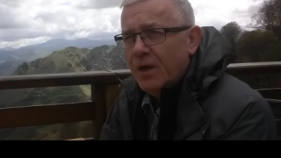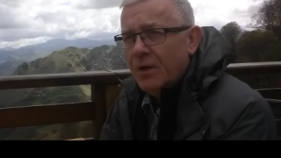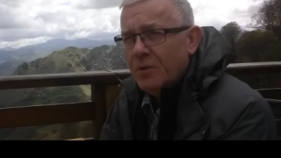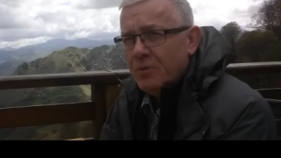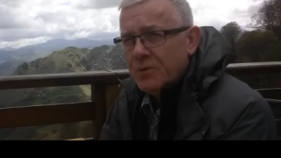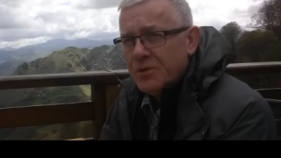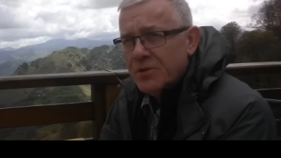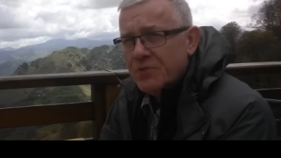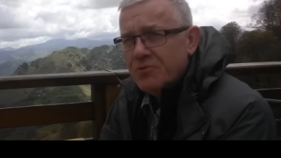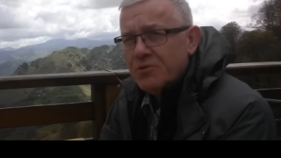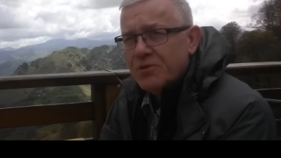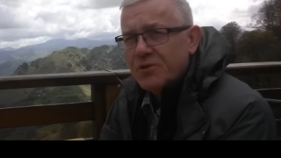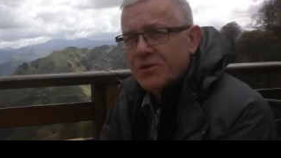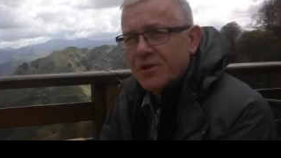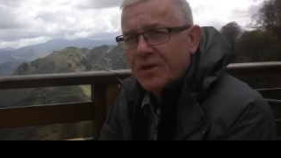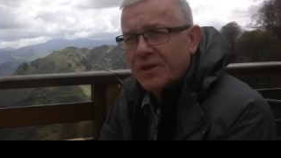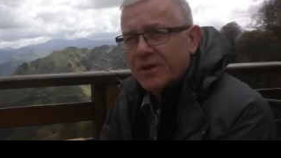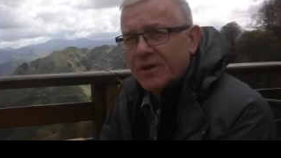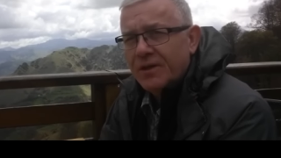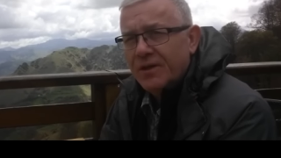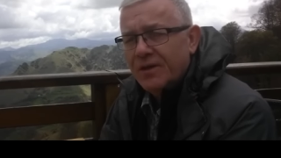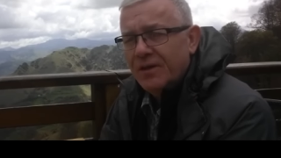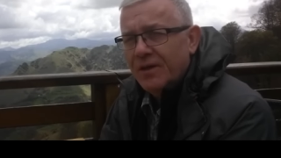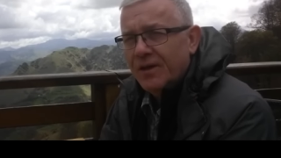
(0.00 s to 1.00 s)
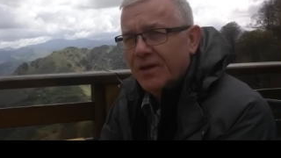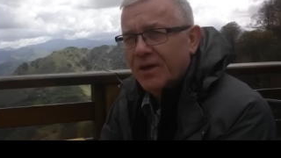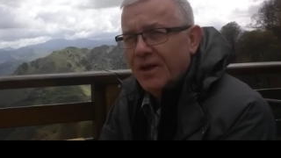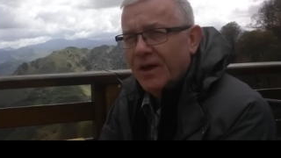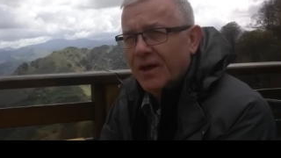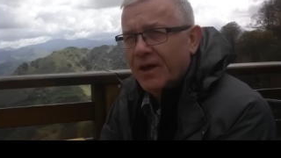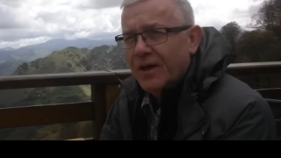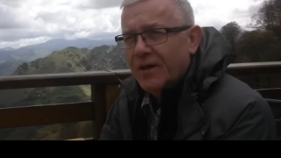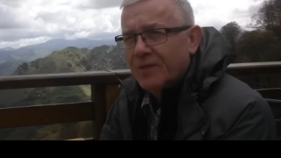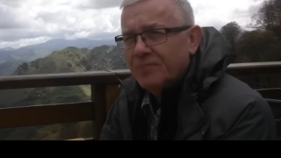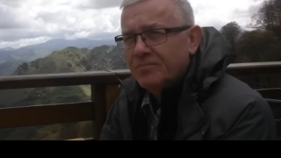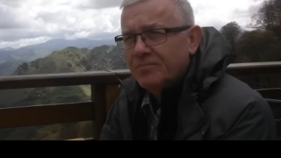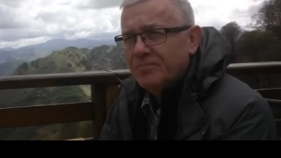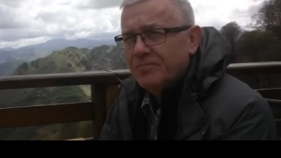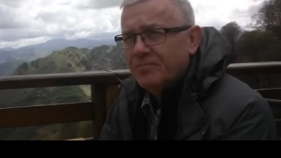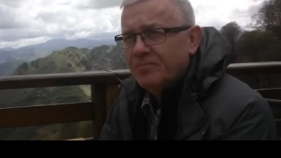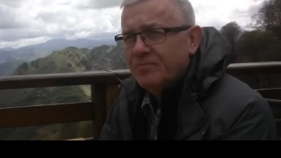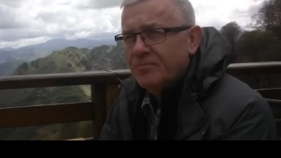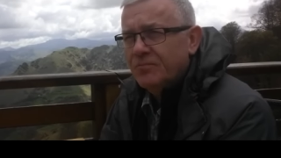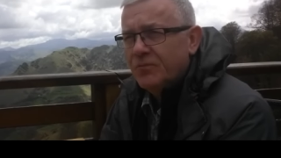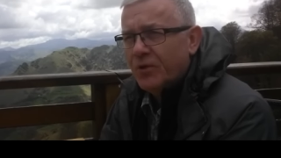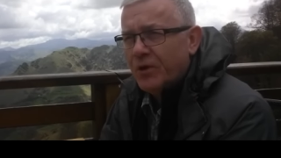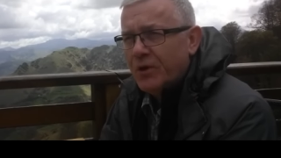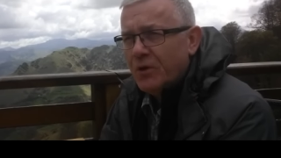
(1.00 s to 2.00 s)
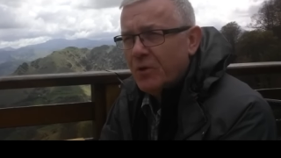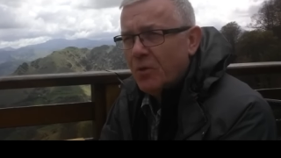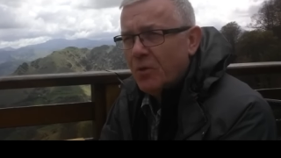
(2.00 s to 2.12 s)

It was interesting, um, very